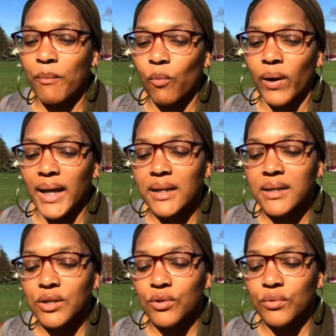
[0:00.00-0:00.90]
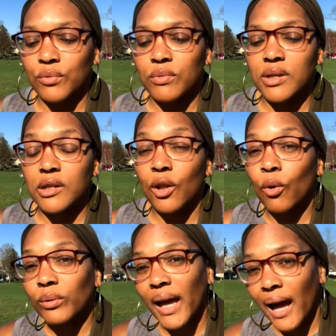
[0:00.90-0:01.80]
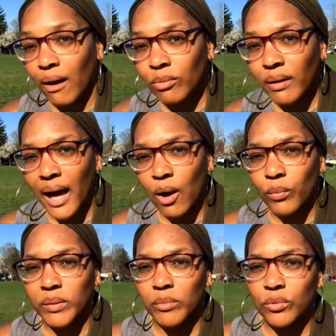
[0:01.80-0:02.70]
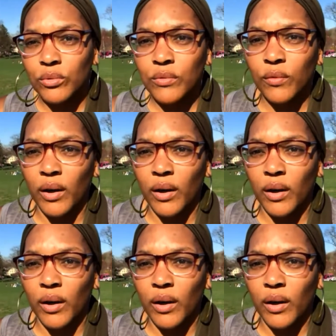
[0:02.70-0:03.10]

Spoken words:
ways to slow down how we move,